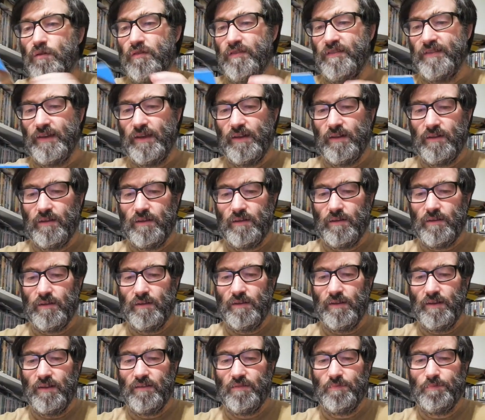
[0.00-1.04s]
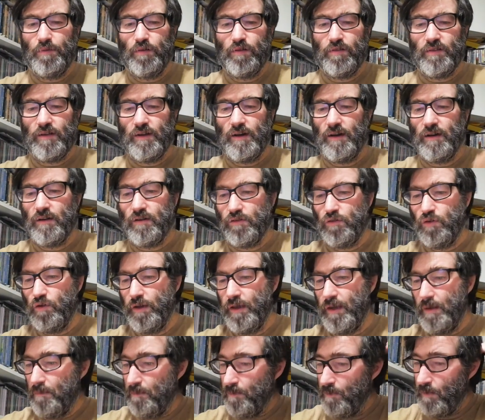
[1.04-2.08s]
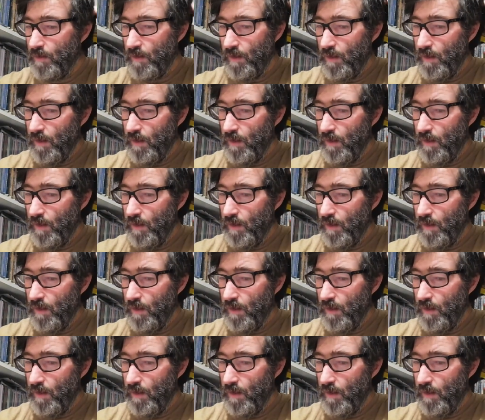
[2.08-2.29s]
who sent this postcard to him